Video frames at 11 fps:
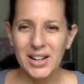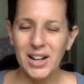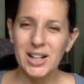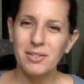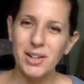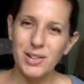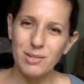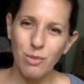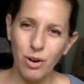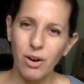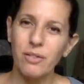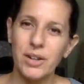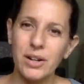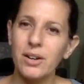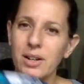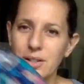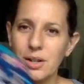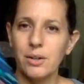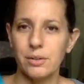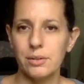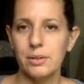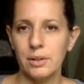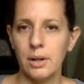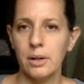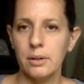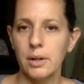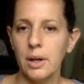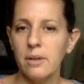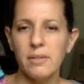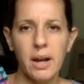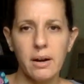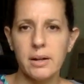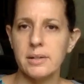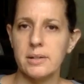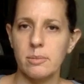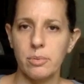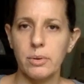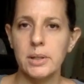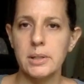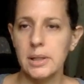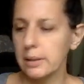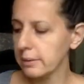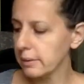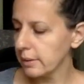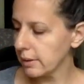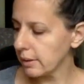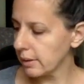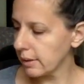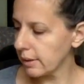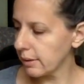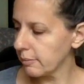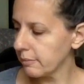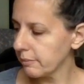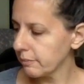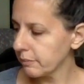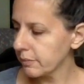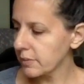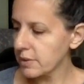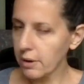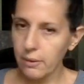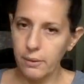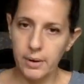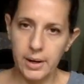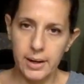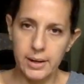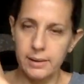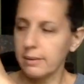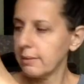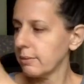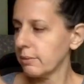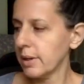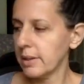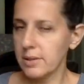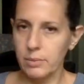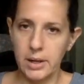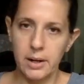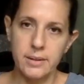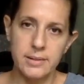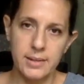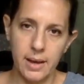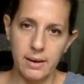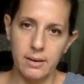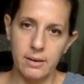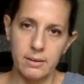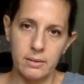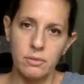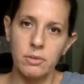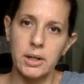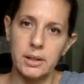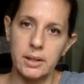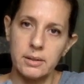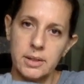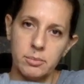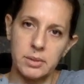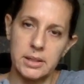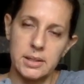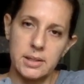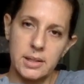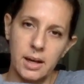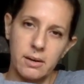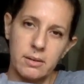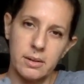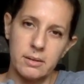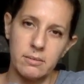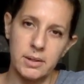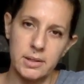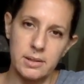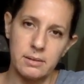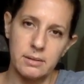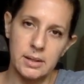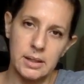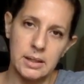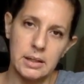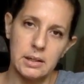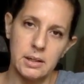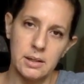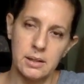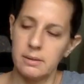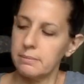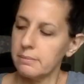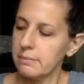Not even a small Vera tote, you know. Very disappointing. Um, so I, when this went on sale, really deeply discounted recently, um,